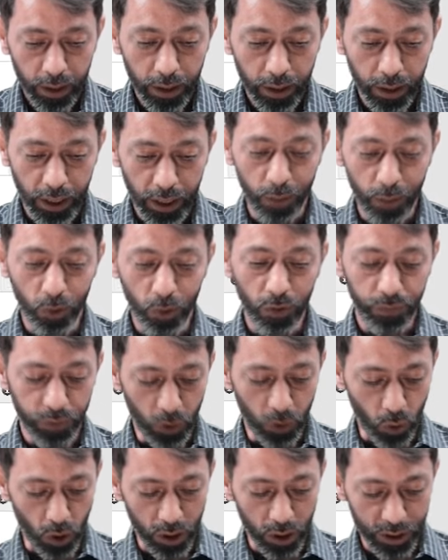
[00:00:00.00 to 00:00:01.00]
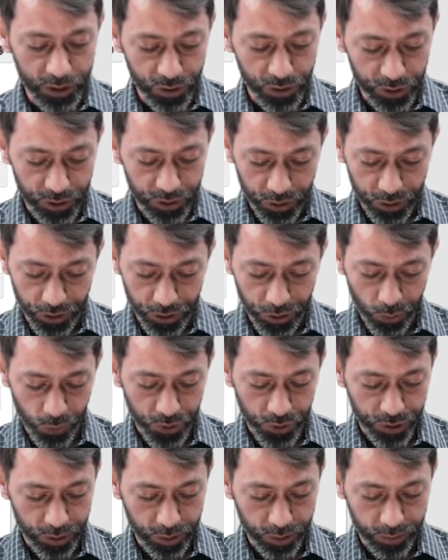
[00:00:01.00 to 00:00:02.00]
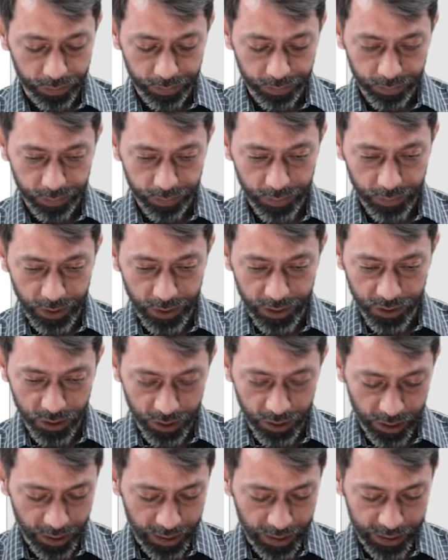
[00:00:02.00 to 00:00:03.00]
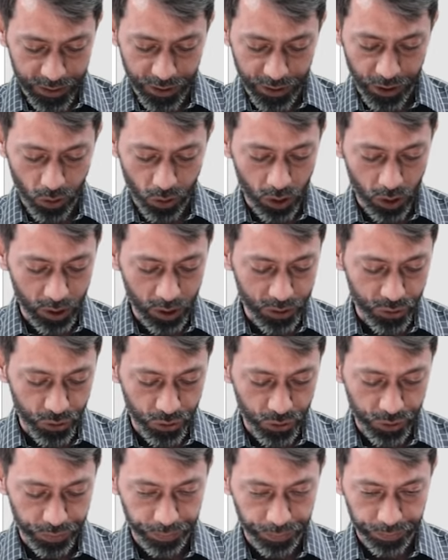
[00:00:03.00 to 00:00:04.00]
Name of the college institution, let's say SD College.